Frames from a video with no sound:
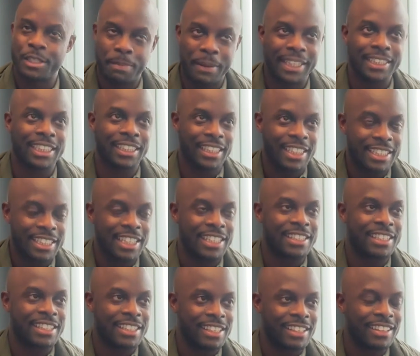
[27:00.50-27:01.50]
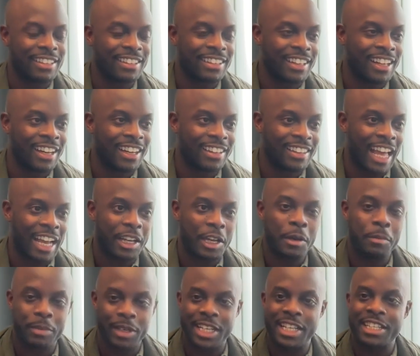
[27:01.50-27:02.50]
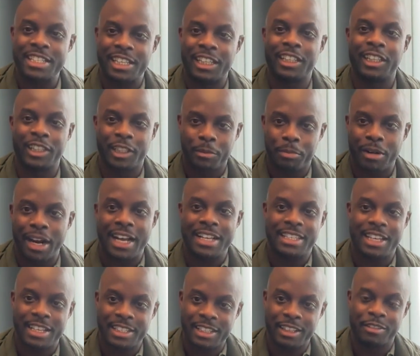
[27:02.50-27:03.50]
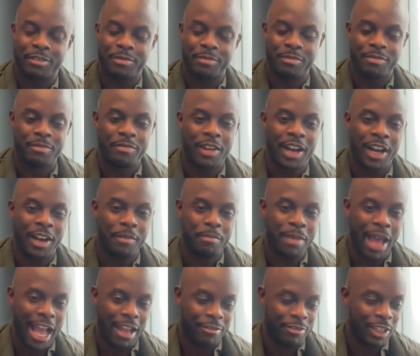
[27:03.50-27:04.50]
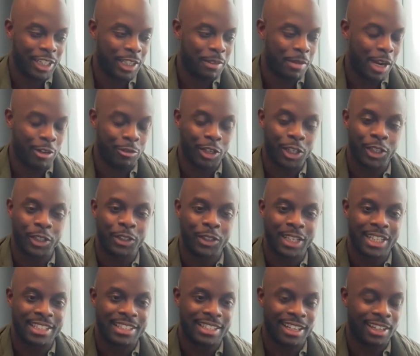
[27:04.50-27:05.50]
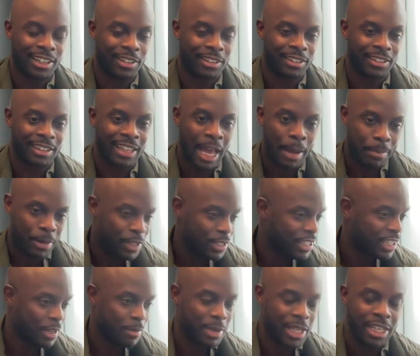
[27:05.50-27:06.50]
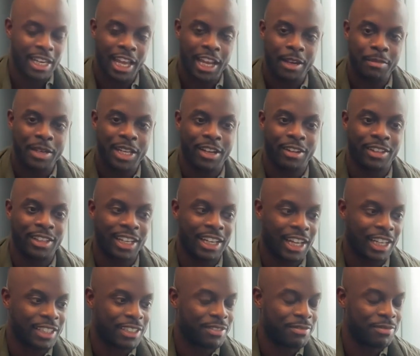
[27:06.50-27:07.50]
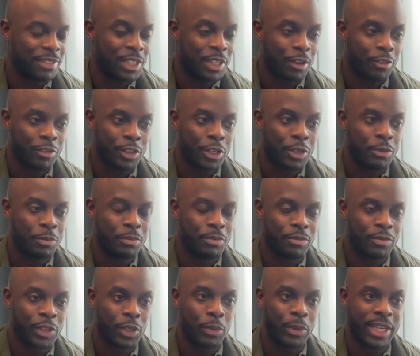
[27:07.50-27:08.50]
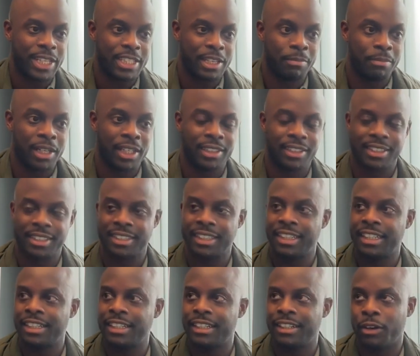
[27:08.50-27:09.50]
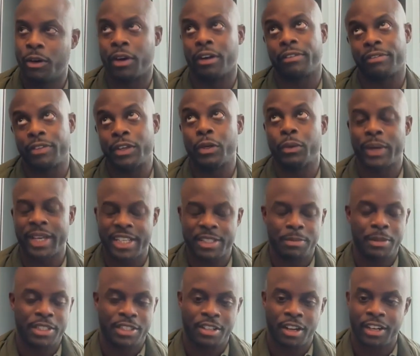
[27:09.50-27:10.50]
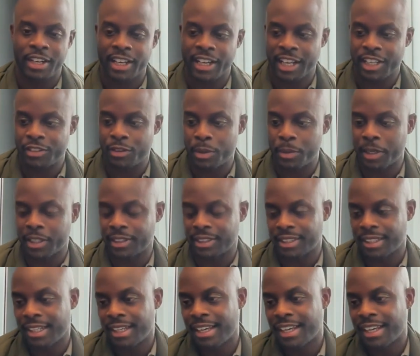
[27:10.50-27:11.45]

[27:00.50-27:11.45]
especially since that company is still in the process of backfilling my role. And so that person to be named here in the next, few weeks and months, or a few weeks, but starting the next few months.